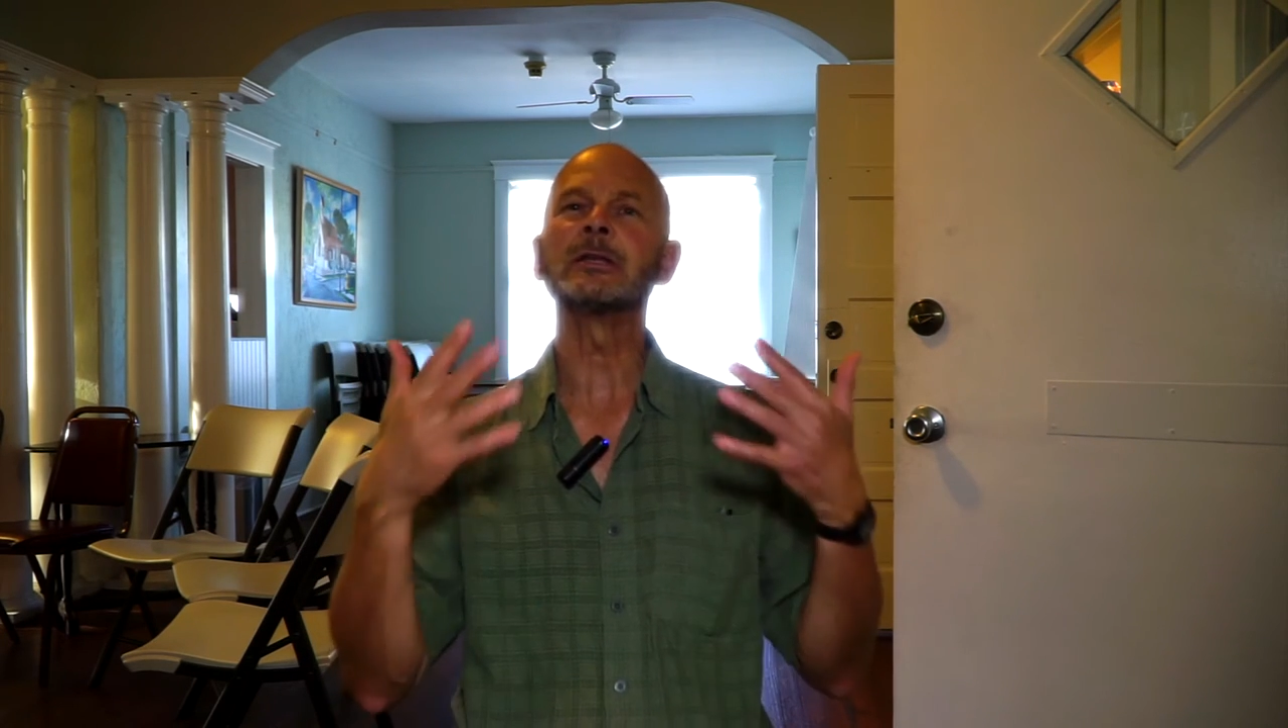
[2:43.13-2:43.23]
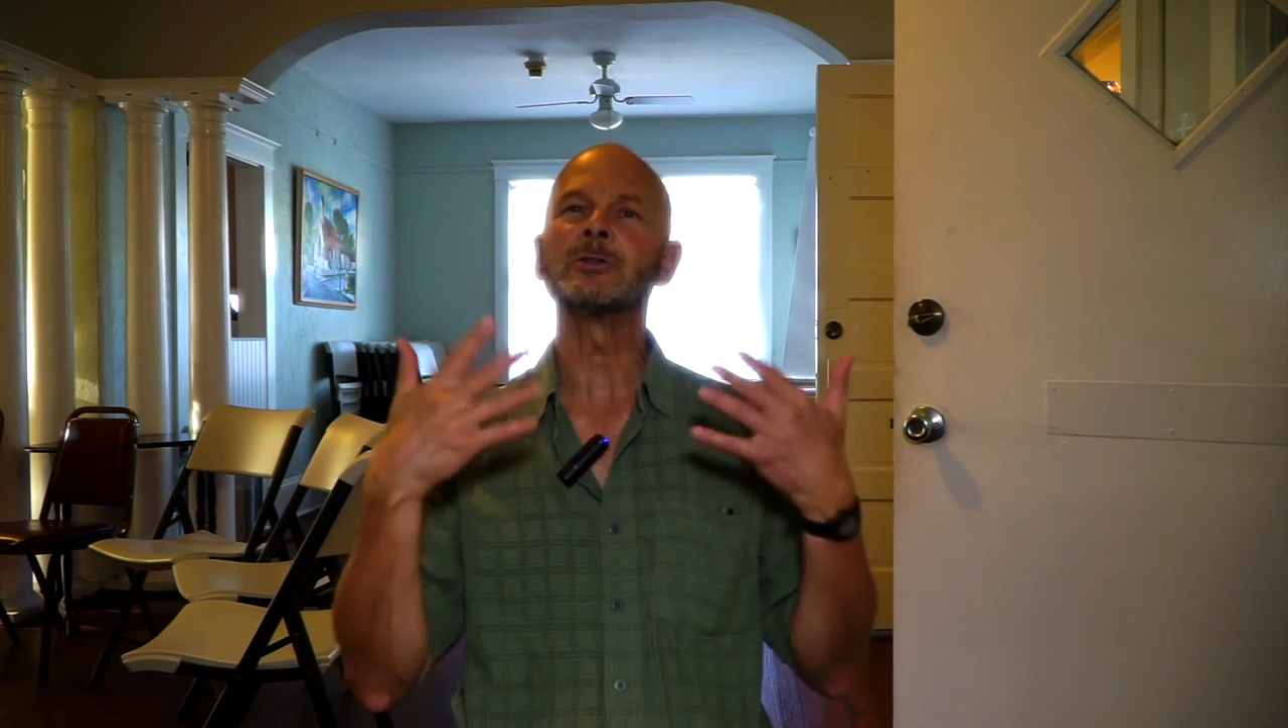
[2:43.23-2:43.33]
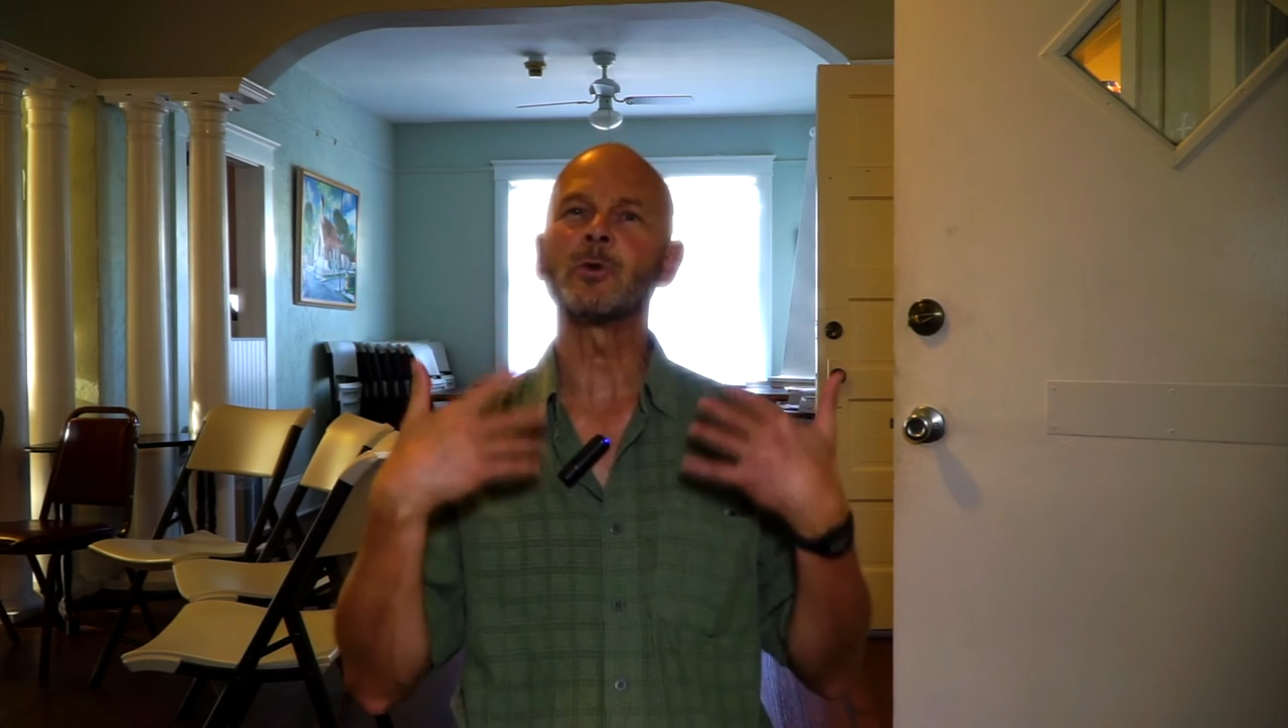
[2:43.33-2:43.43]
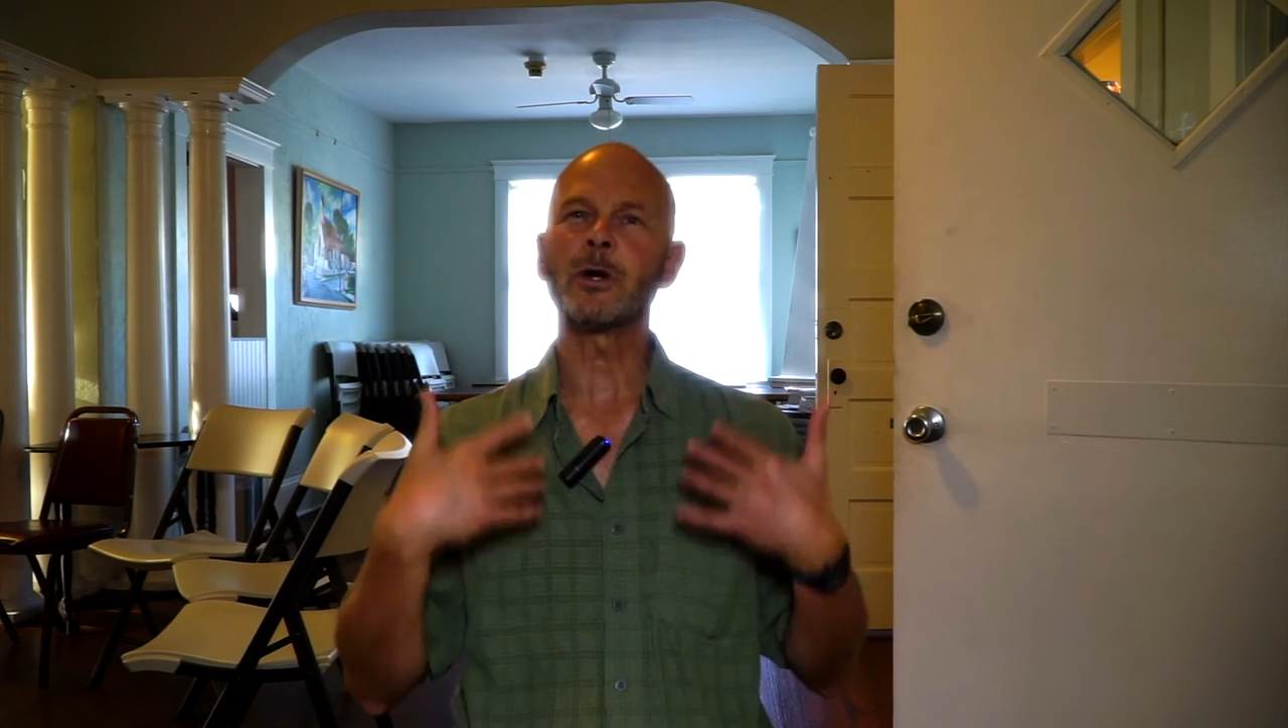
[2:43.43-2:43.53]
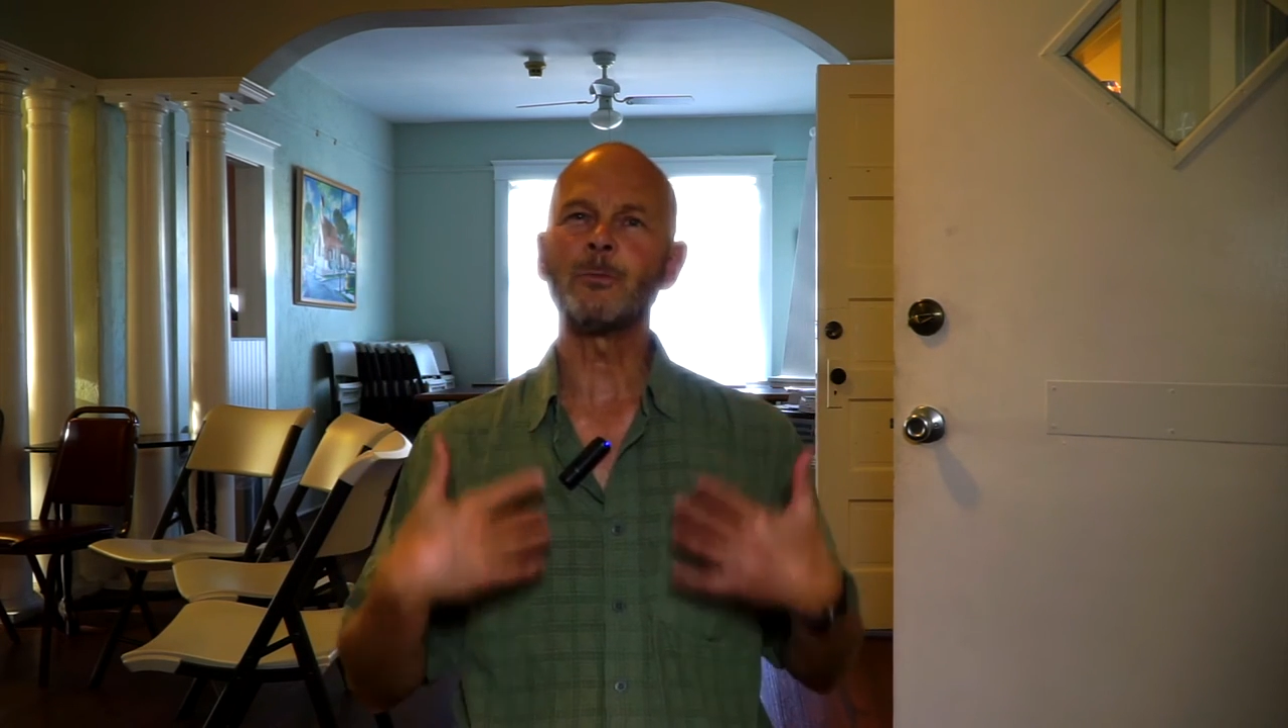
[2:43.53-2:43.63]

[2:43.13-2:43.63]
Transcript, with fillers: into our